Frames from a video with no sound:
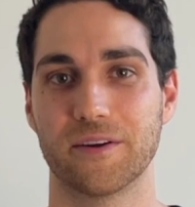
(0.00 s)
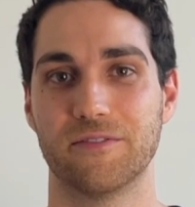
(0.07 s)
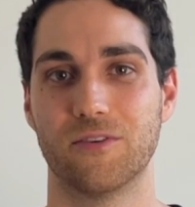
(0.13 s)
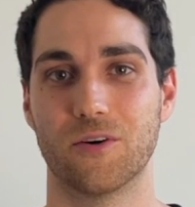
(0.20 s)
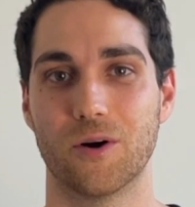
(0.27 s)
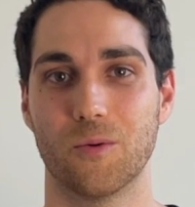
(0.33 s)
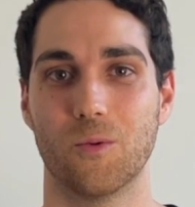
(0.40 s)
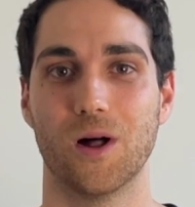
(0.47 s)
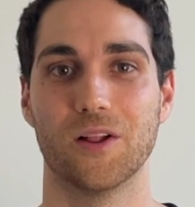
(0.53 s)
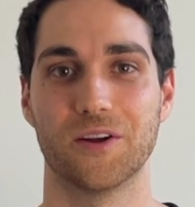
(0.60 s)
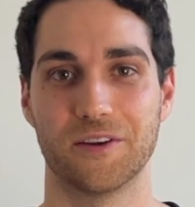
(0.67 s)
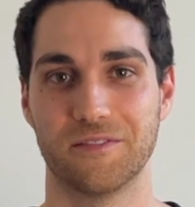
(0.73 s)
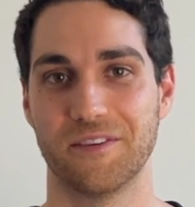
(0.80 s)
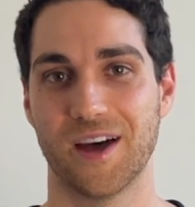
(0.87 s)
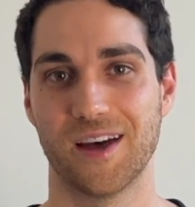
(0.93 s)
for it well in
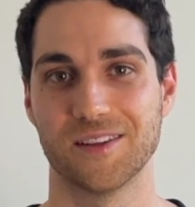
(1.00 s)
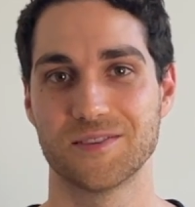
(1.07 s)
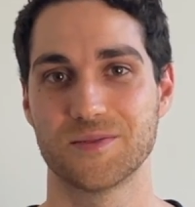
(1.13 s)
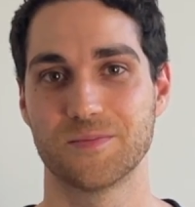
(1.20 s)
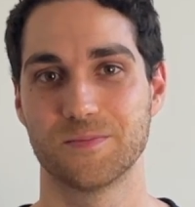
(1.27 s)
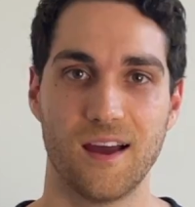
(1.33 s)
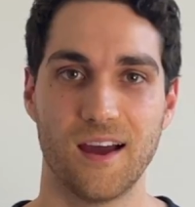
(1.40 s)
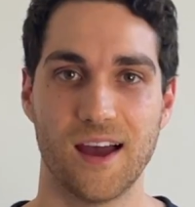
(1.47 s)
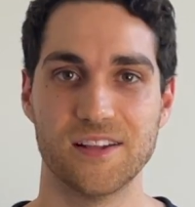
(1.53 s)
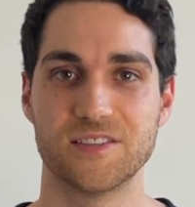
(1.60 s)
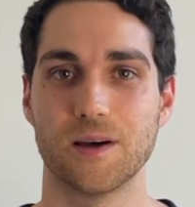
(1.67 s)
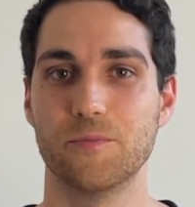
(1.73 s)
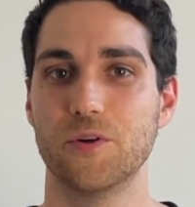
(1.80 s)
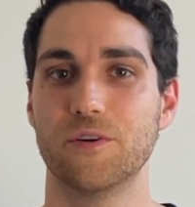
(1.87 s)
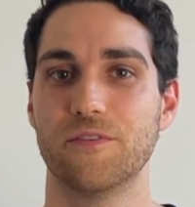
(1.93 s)
advance. And
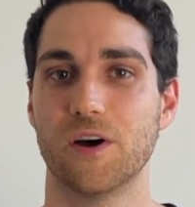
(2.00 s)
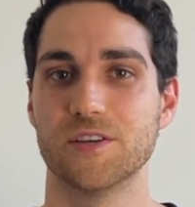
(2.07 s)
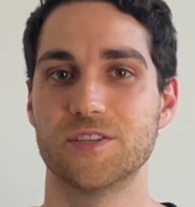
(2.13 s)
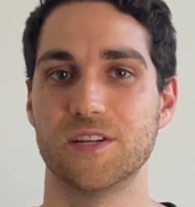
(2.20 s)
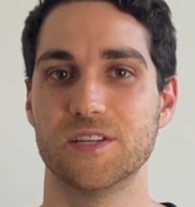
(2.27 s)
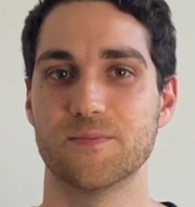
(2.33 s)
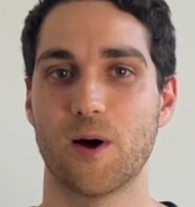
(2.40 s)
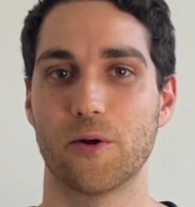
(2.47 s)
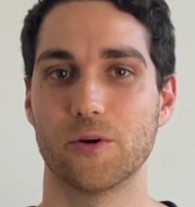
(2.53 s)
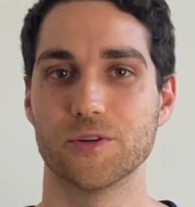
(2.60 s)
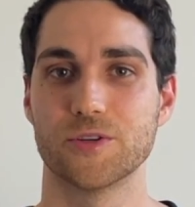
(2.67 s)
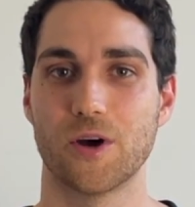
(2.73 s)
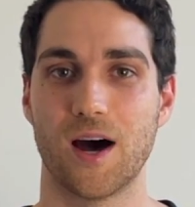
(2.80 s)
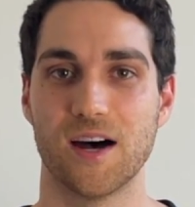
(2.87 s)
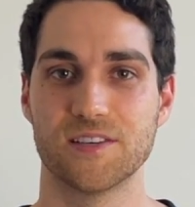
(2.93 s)
some universities might
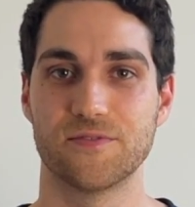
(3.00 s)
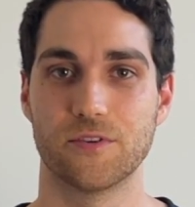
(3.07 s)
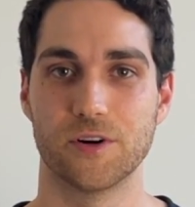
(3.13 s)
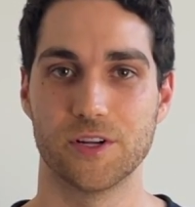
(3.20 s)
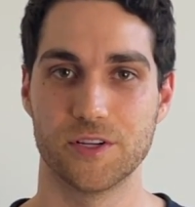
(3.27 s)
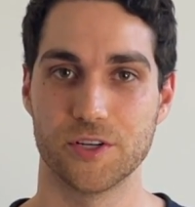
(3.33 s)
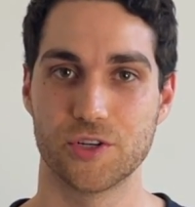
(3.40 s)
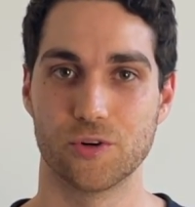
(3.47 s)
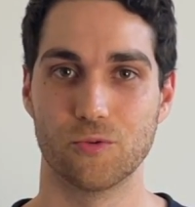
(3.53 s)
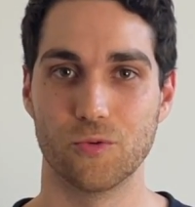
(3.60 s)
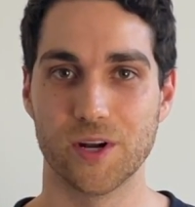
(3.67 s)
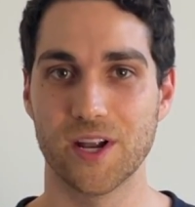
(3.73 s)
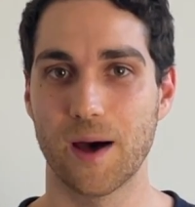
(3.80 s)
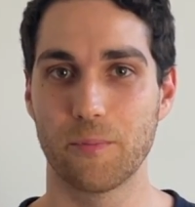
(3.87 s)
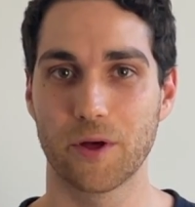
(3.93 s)
also ask for an additional
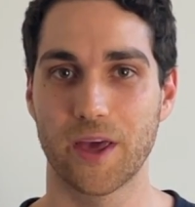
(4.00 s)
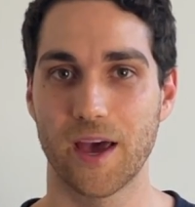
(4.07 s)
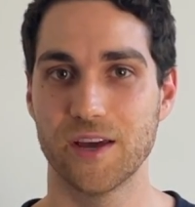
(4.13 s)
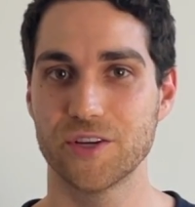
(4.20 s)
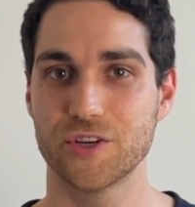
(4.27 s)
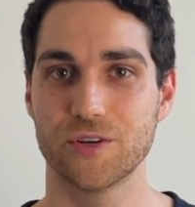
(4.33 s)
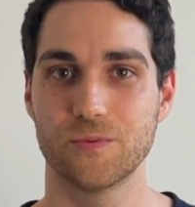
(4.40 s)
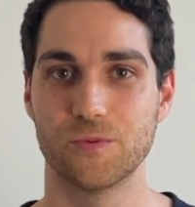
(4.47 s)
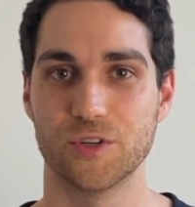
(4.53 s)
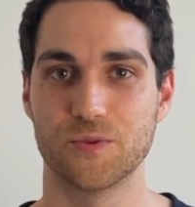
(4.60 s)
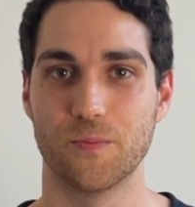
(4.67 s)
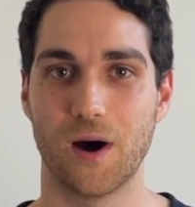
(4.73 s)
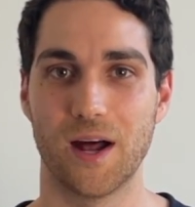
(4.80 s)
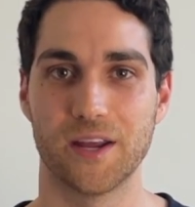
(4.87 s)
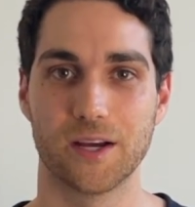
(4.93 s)
written application, which
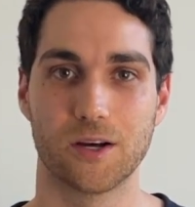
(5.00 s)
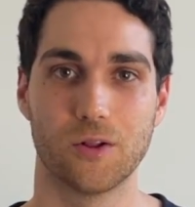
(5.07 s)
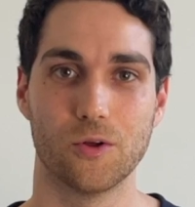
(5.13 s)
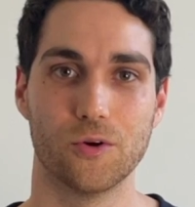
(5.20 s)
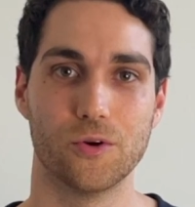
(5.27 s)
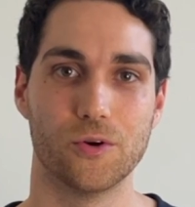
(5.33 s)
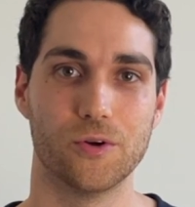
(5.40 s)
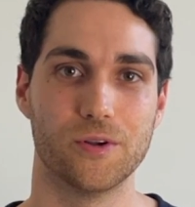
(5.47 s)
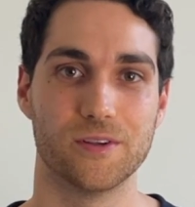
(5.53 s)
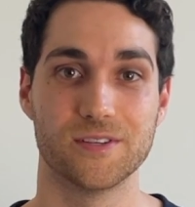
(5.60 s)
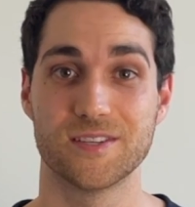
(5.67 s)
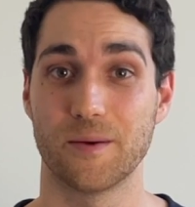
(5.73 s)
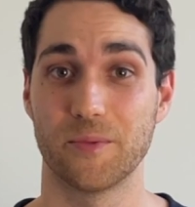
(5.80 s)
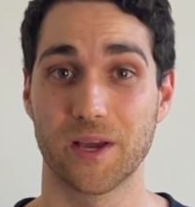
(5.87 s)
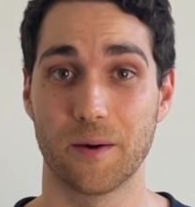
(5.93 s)
might include
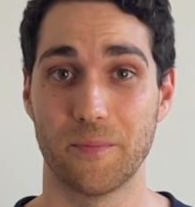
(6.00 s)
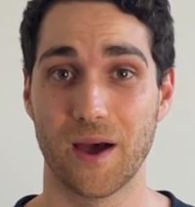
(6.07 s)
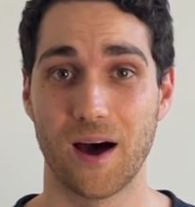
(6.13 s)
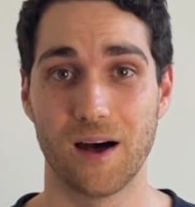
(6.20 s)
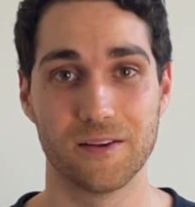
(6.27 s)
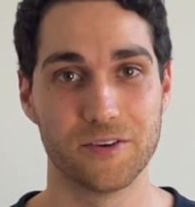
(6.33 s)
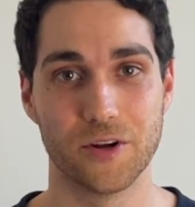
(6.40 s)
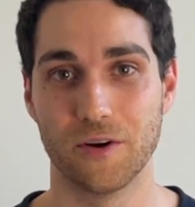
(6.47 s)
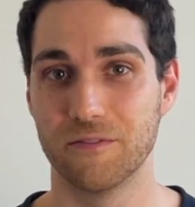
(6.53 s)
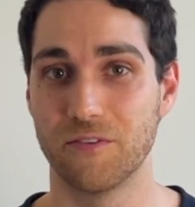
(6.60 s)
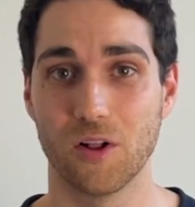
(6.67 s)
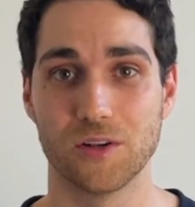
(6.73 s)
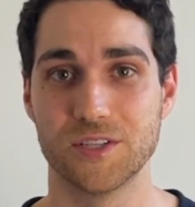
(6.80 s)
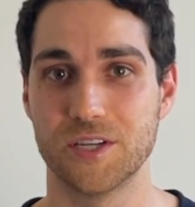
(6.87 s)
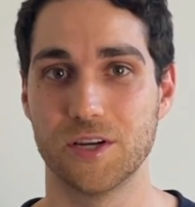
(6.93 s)
something about, you know,
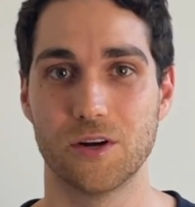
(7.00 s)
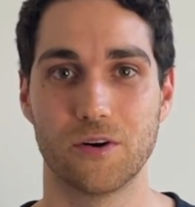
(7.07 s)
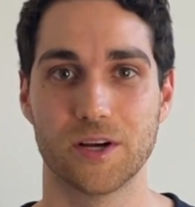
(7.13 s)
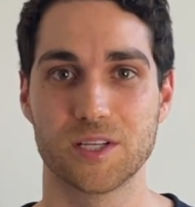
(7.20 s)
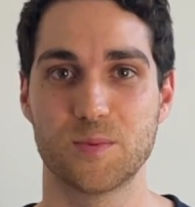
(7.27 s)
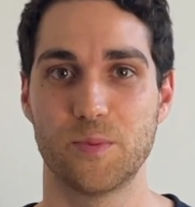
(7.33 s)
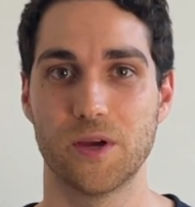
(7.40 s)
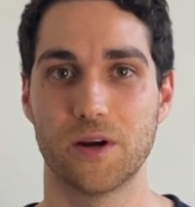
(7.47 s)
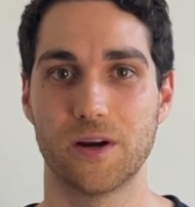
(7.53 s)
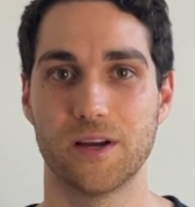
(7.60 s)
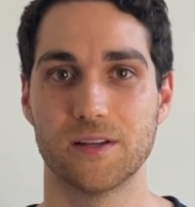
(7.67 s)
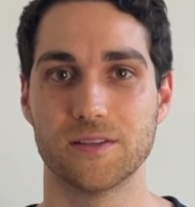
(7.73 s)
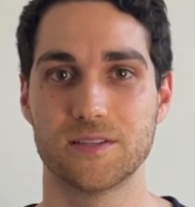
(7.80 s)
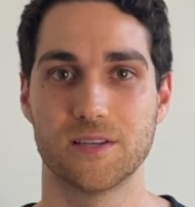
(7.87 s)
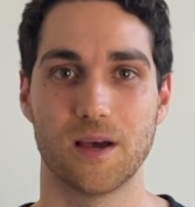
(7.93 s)
volunteer
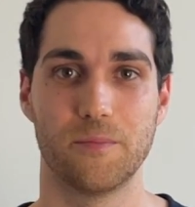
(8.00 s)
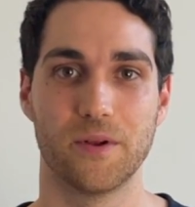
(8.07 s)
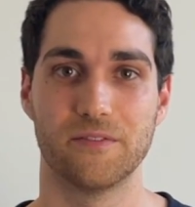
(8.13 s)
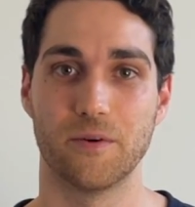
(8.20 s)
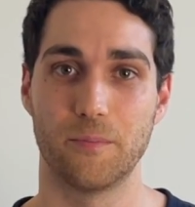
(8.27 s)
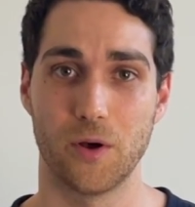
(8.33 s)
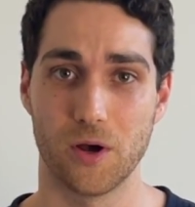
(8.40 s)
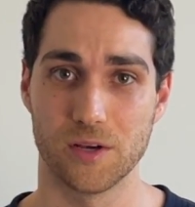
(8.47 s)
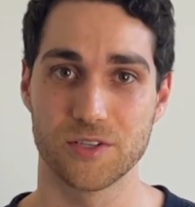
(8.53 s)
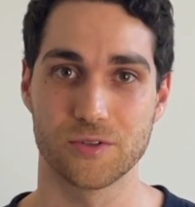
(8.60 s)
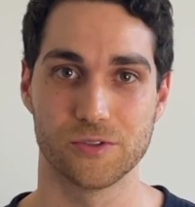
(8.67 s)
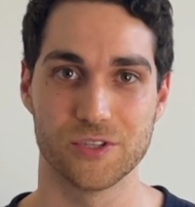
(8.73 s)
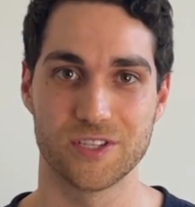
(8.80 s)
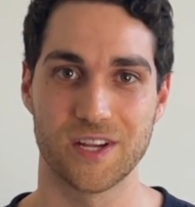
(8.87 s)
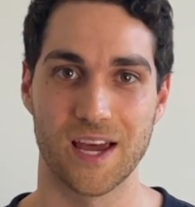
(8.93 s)
experience, a bit of a
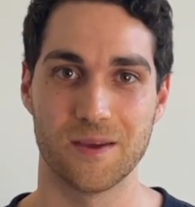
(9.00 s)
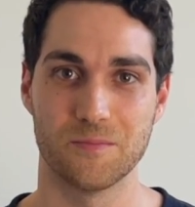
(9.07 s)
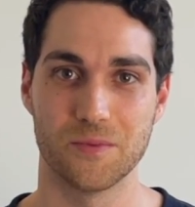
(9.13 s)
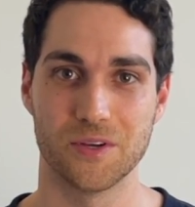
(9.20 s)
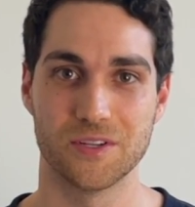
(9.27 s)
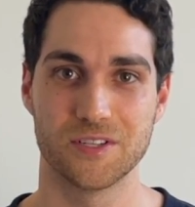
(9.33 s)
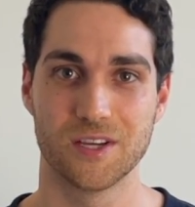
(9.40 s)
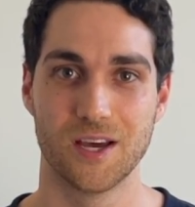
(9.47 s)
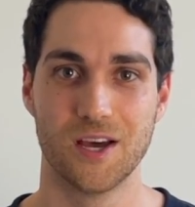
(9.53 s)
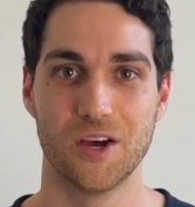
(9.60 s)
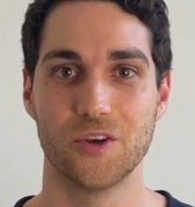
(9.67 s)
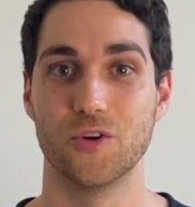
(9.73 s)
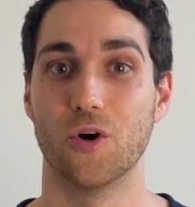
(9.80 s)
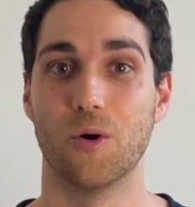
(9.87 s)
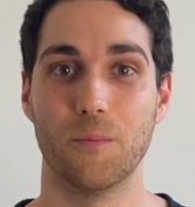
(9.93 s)
personal statement,
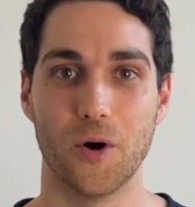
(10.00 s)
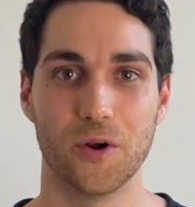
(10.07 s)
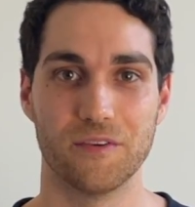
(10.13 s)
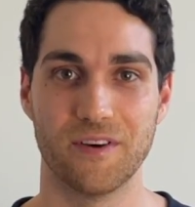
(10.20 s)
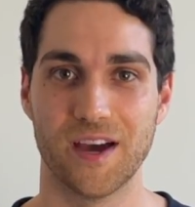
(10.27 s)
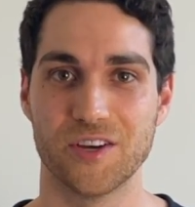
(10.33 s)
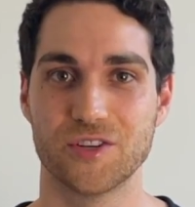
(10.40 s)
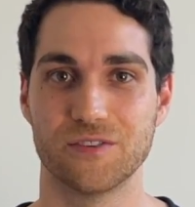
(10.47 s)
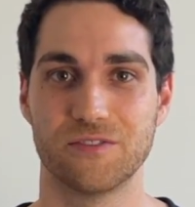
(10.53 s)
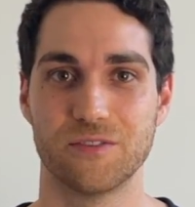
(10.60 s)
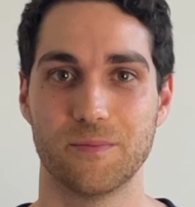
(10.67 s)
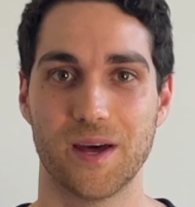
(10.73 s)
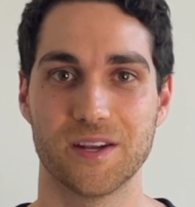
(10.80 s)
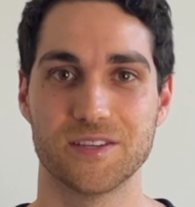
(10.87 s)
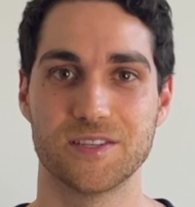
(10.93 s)
your motivation for
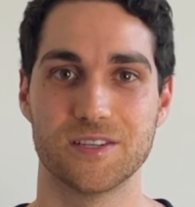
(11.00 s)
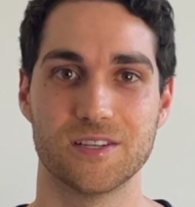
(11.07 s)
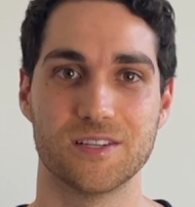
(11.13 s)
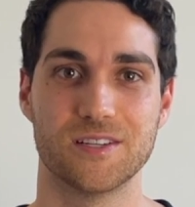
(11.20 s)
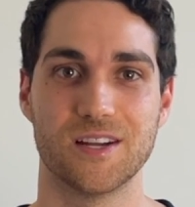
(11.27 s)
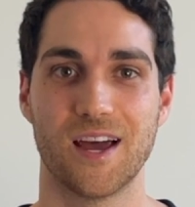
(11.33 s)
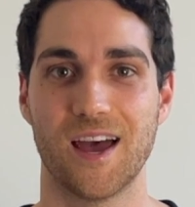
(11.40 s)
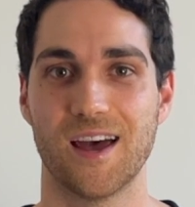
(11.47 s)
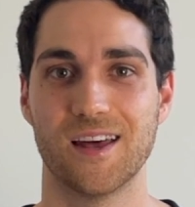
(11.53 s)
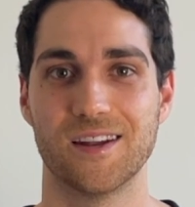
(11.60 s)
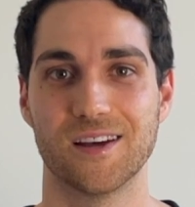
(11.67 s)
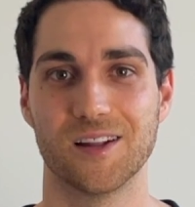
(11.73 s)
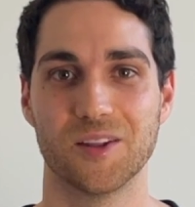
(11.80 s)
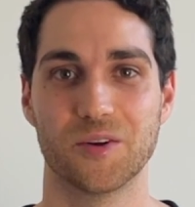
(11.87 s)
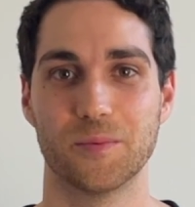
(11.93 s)
medicine, and
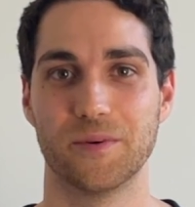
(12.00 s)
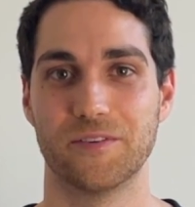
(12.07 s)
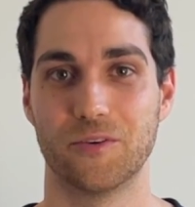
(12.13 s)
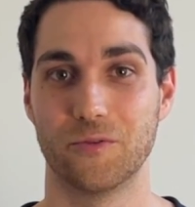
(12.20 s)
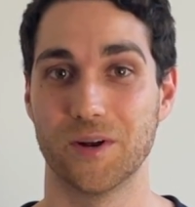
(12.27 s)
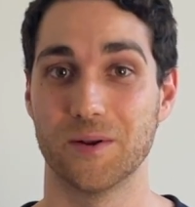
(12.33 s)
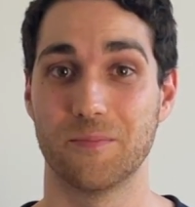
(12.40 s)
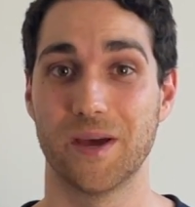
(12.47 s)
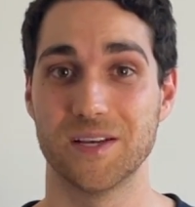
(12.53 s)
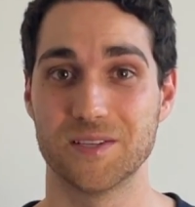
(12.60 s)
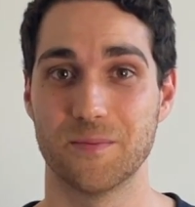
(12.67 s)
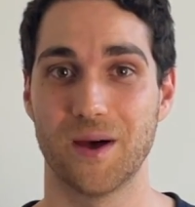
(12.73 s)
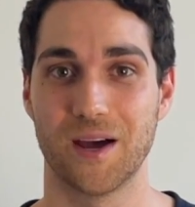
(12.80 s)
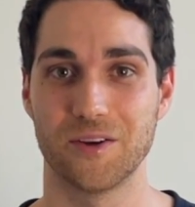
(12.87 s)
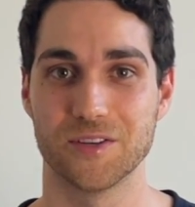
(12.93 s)
a little bit of a written piece
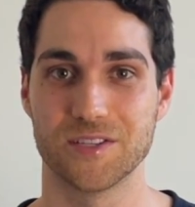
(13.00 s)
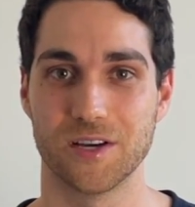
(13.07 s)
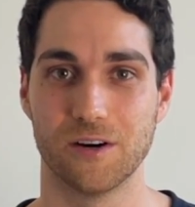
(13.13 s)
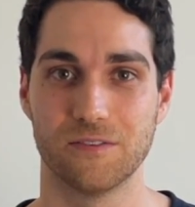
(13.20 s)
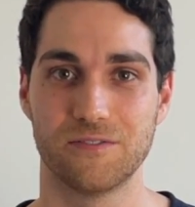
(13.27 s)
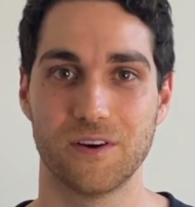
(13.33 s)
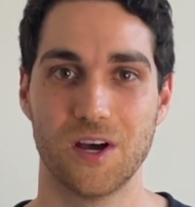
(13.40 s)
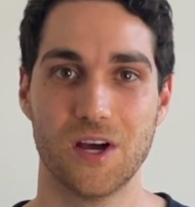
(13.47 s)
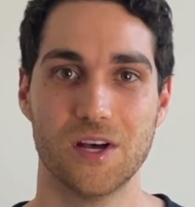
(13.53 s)
about yourself.